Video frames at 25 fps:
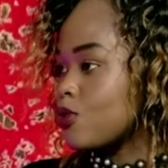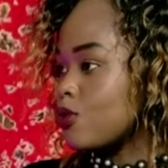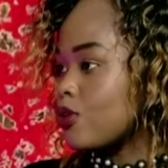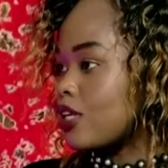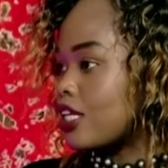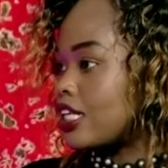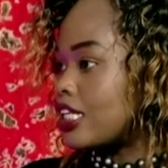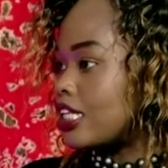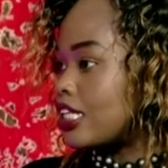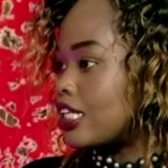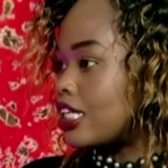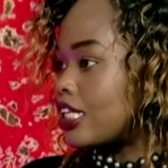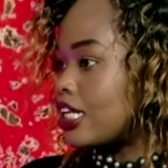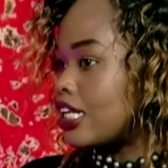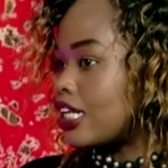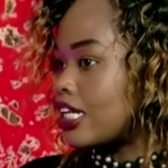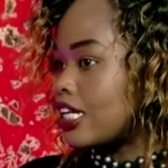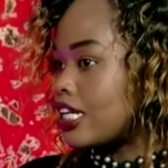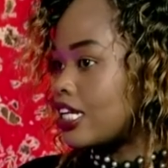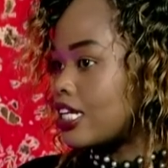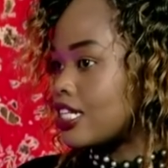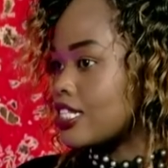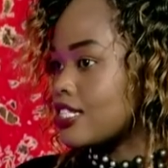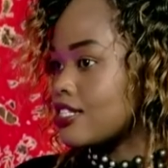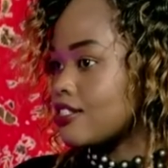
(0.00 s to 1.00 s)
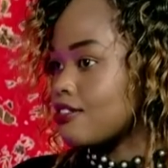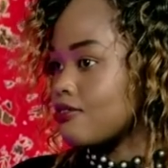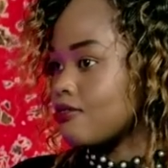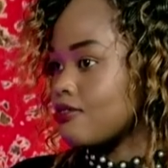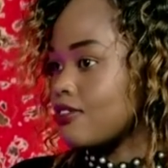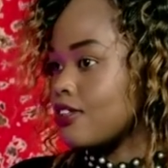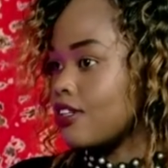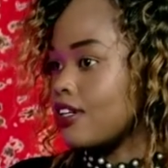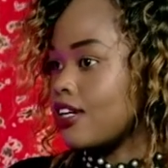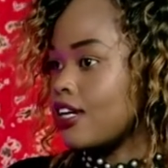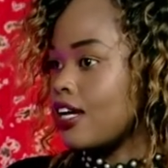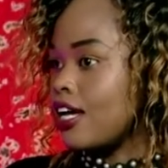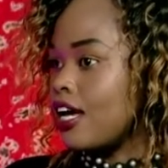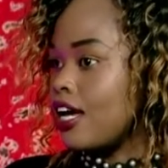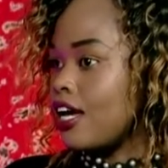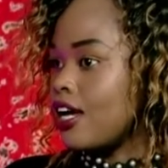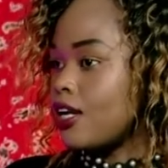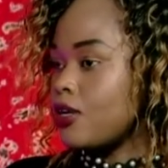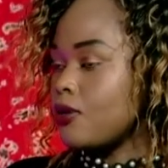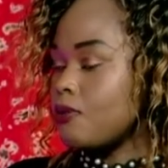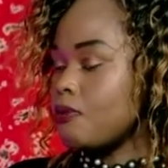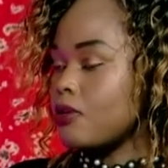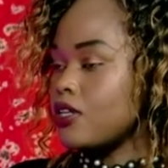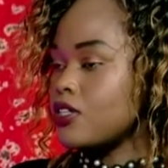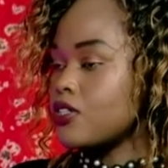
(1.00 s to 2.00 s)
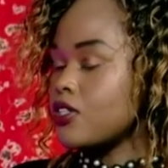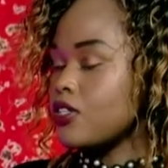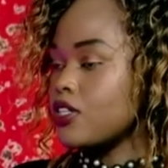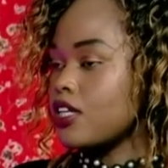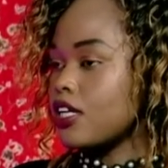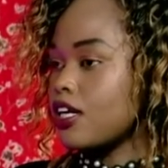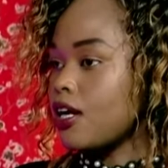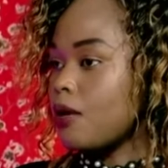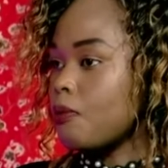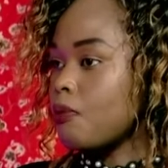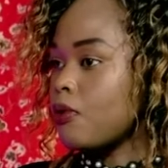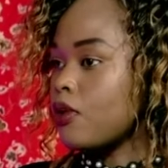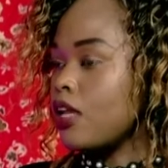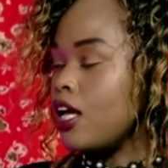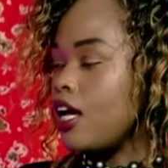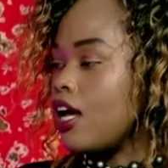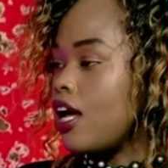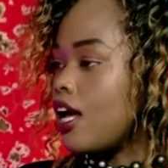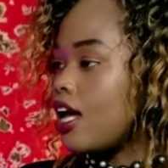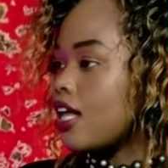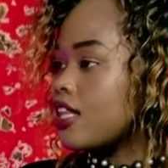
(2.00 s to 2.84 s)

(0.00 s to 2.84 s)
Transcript: to cleanliness. The, and you mentioned a couple.